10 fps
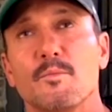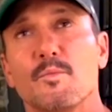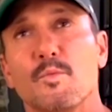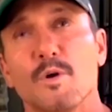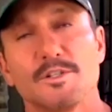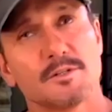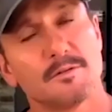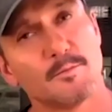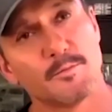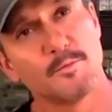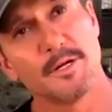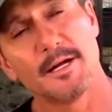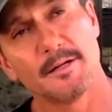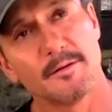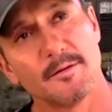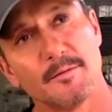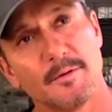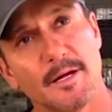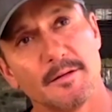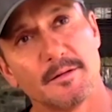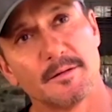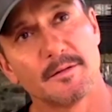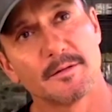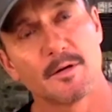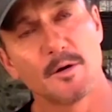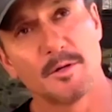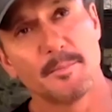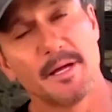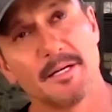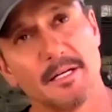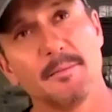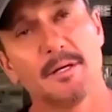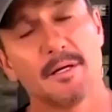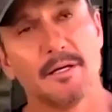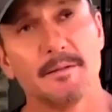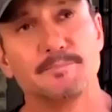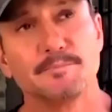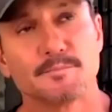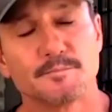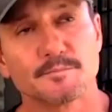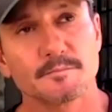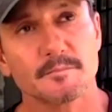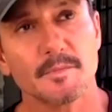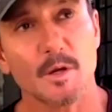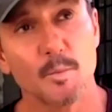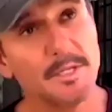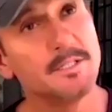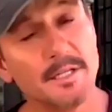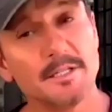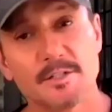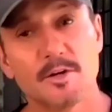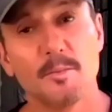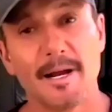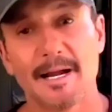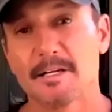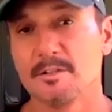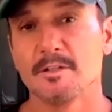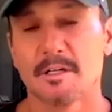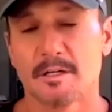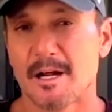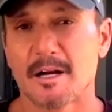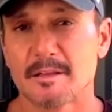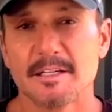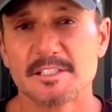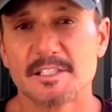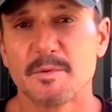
once we had the pandemic hit, we did go back and look at a lot of things that